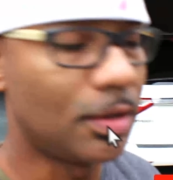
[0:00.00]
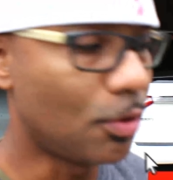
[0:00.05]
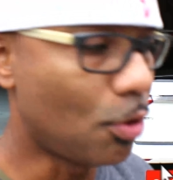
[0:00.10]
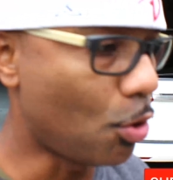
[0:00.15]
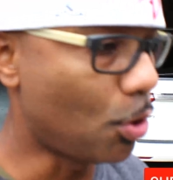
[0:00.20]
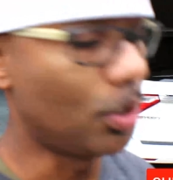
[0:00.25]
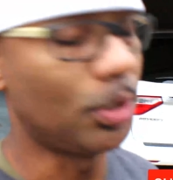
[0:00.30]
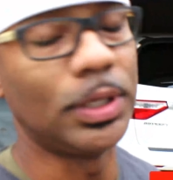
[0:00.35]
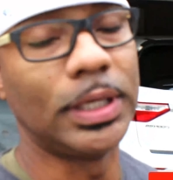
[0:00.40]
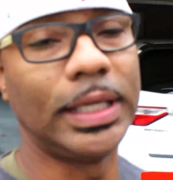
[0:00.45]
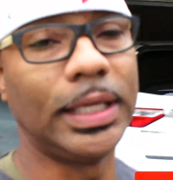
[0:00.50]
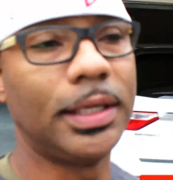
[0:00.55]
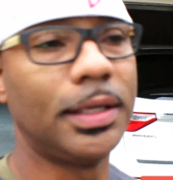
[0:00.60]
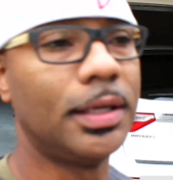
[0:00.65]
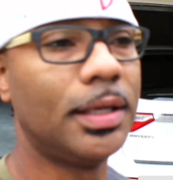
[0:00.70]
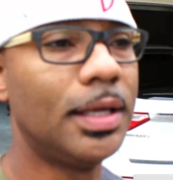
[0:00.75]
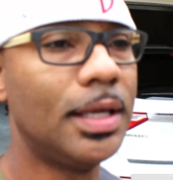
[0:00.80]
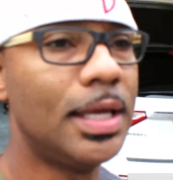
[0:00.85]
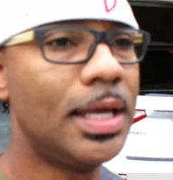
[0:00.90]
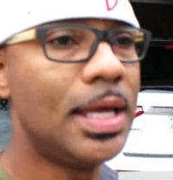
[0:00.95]
oil leak.
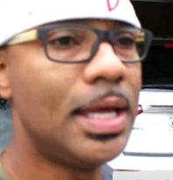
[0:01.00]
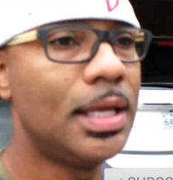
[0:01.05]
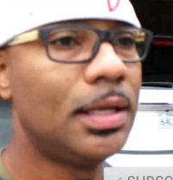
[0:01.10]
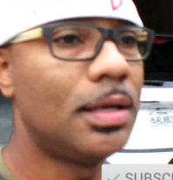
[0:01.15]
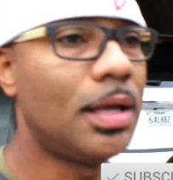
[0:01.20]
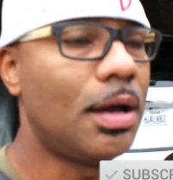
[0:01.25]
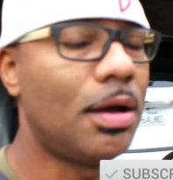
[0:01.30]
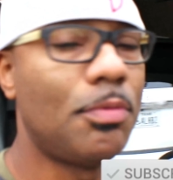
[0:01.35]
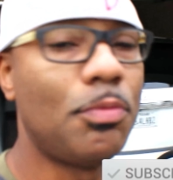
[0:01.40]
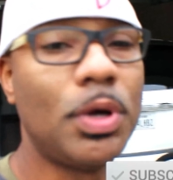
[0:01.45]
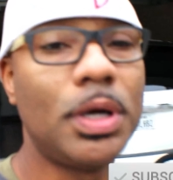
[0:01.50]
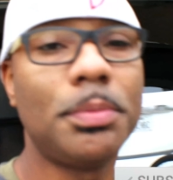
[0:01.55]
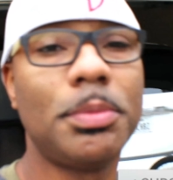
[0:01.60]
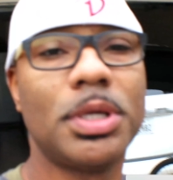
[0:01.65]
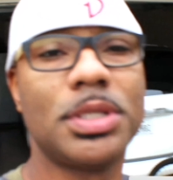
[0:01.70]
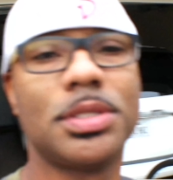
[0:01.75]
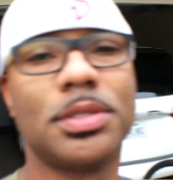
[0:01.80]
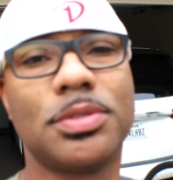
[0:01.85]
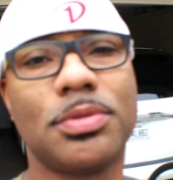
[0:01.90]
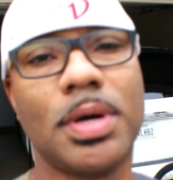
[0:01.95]
Now, one of my
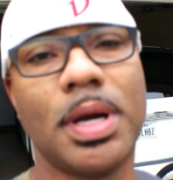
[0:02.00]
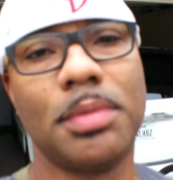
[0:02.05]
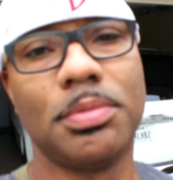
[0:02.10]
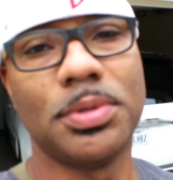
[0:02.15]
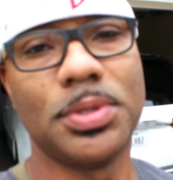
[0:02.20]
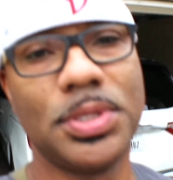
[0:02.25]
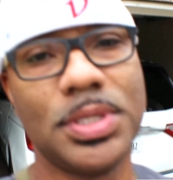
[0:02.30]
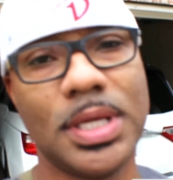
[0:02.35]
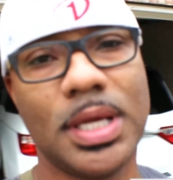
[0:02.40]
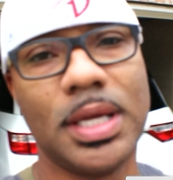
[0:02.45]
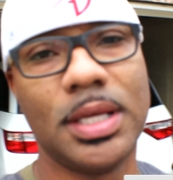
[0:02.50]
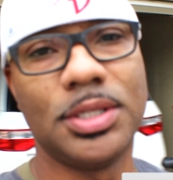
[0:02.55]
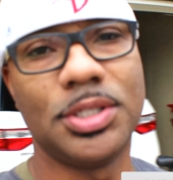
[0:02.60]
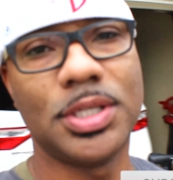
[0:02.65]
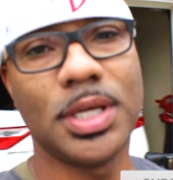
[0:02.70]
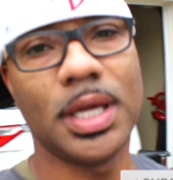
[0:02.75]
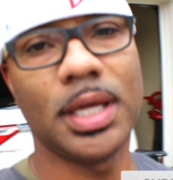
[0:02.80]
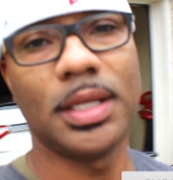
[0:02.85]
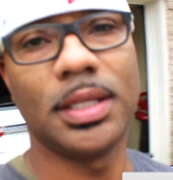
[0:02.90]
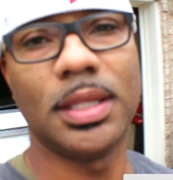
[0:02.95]
subscribers said
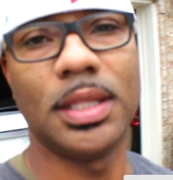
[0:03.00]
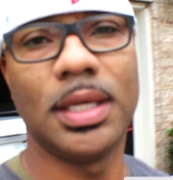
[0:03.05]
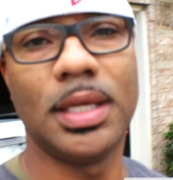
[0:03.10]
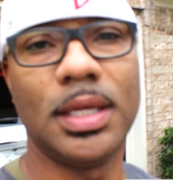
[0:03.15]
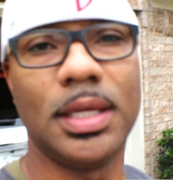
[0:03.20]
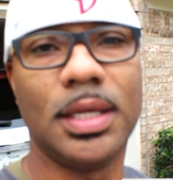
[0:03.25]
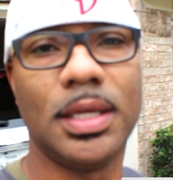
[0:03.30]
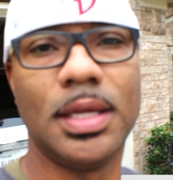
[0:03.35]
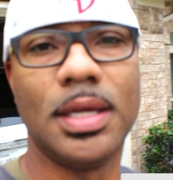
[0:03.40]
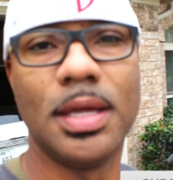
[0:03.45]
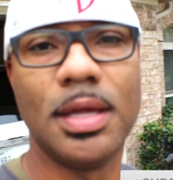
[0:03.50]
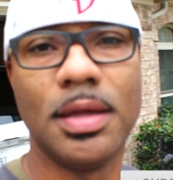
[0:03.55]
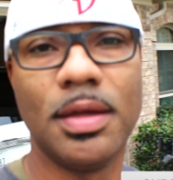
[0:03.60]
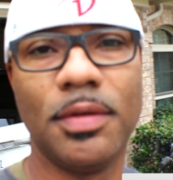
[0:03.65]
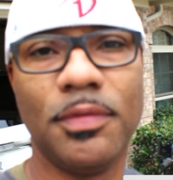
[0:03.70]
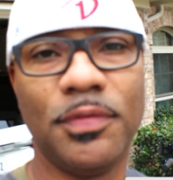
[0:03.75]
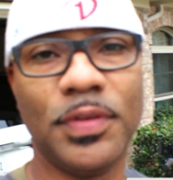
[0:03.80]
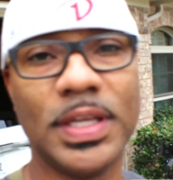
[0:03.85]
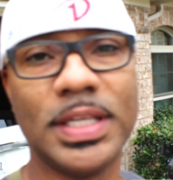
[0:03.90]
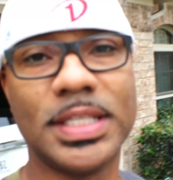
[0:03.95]
check the
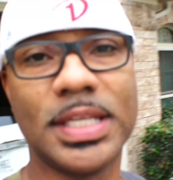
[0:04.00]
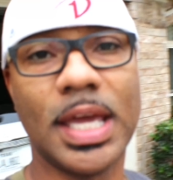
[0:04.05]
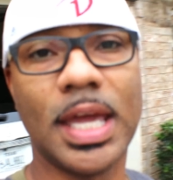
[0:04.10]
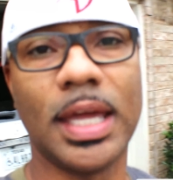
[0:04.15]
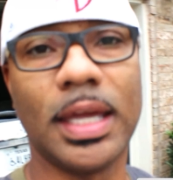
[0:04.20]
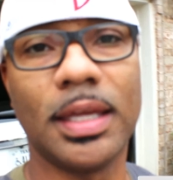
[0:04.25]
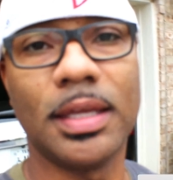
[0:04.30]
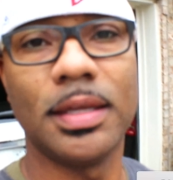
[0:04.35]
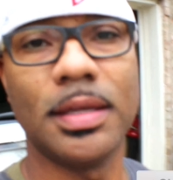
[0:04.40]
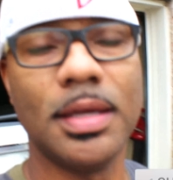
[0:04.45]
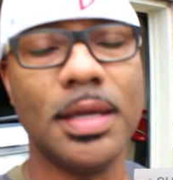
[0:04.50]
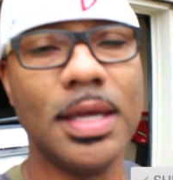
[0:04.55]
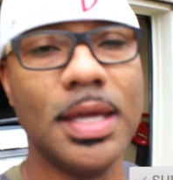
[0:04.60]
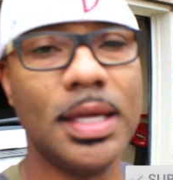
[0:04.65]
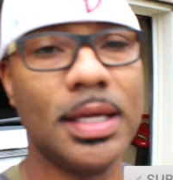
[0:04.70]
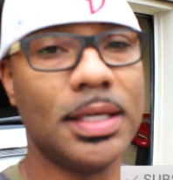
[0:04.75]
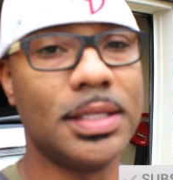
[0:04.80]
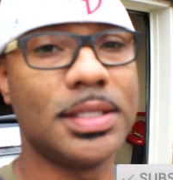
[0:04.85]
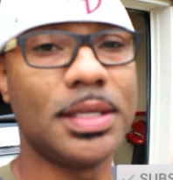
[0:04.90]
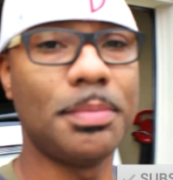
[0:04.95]
Vtech
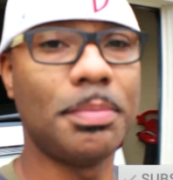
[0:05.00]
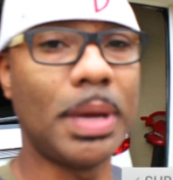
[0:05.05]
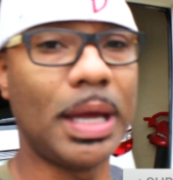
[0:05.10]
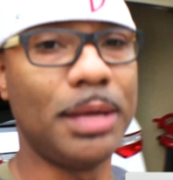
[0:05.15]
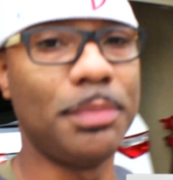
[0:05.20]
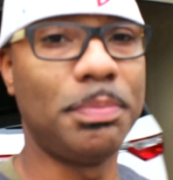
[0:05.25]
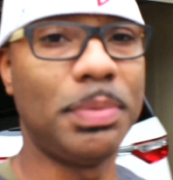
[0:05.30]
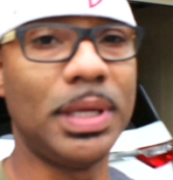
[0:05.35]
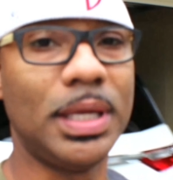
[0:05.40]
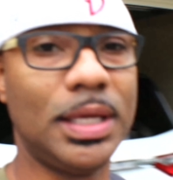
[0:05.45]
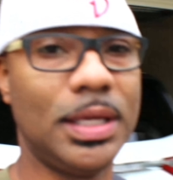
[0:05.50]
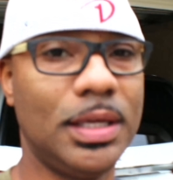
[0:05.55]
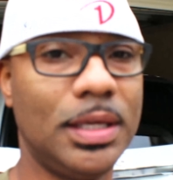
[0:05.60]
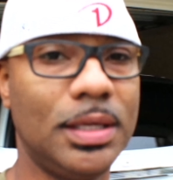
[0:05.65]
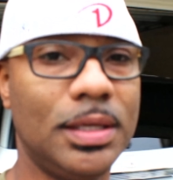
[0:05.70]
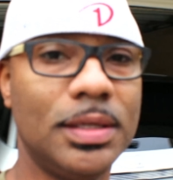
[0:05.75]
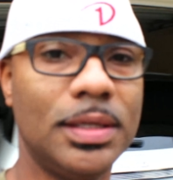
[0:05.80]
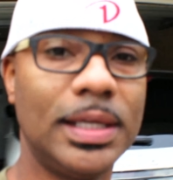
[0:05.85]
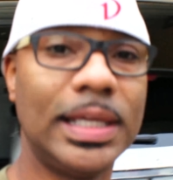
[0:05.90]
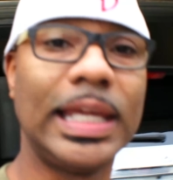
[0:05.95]
because it might be
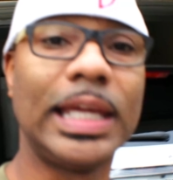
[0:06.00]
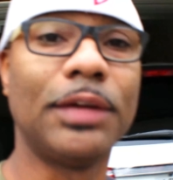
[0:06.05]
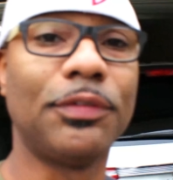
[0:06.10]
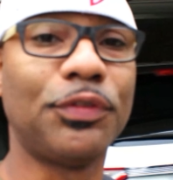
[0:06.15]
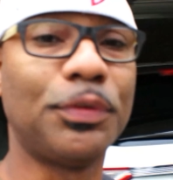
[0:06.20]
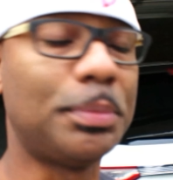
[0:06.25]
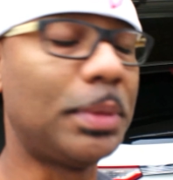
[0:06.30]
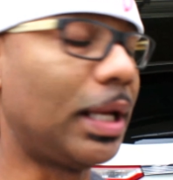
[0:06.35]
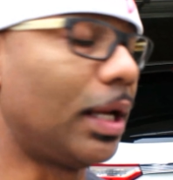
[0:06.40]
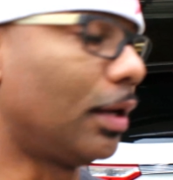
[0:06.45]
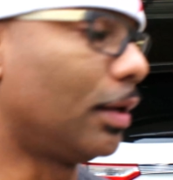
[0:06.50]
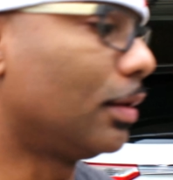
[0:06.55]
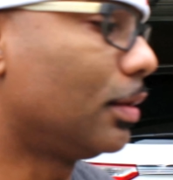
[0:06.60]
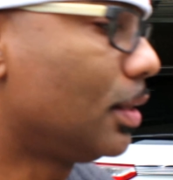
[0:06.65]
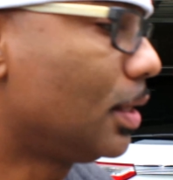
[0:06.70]
leaking from there.